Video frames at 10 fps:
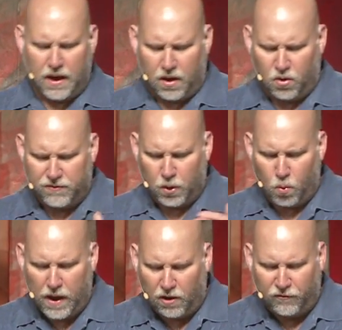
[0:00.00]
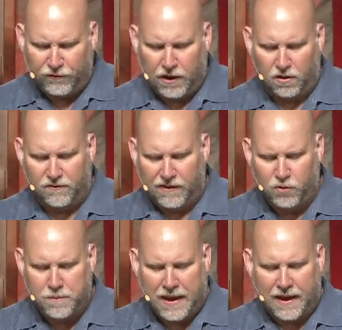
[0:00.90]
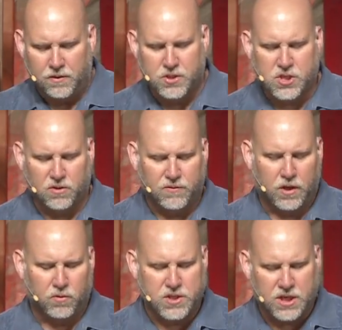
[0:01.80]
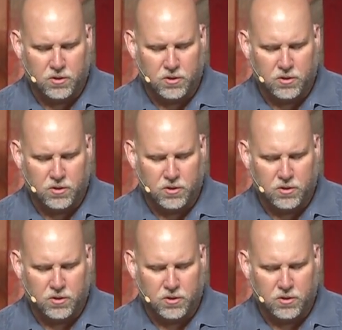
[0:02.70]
over the welfare of every man who served under his